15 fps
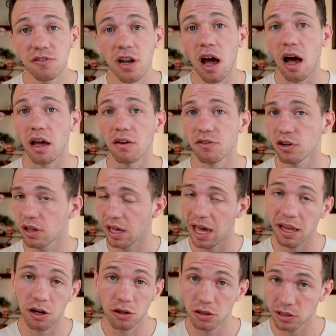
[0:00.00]
not, if you're like, hey,
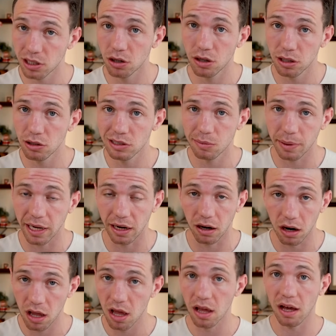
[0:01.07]
you're starting to lose me
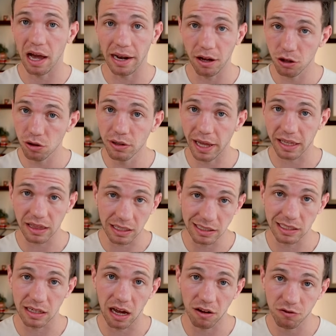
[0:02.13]
here. I know you like this
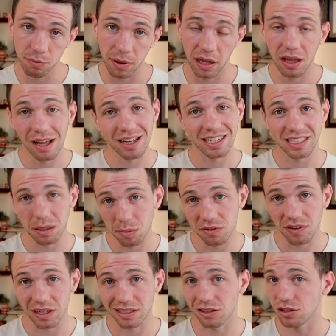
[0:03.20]
stuff, but some of
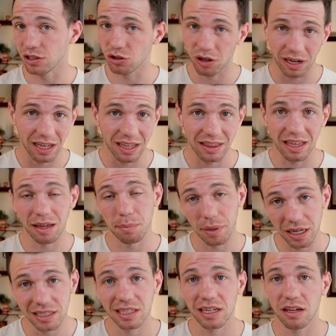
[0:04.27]
us are just trying to get the
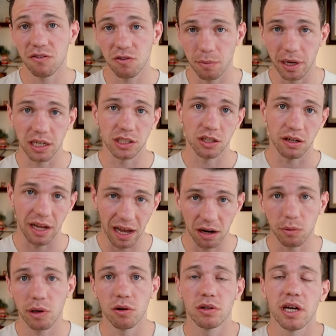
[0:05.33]
basic information on how
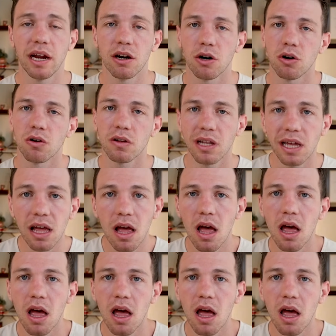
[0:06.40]
do we retire early.